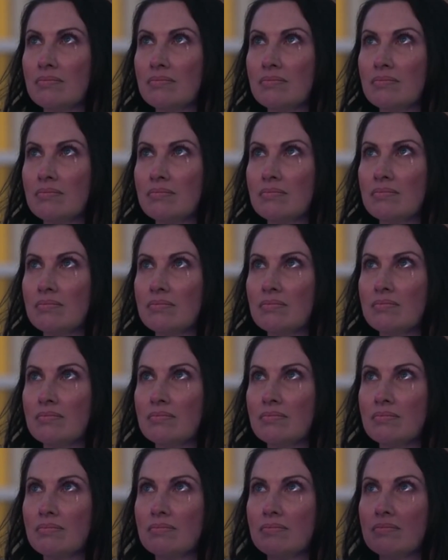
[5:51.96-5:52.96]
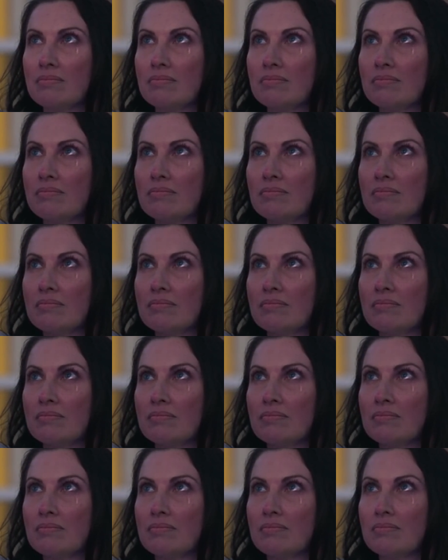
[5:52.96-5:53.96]

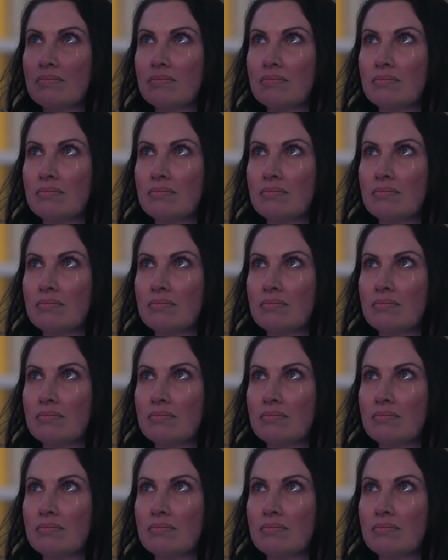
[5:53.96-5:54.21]
This person isn't speaking.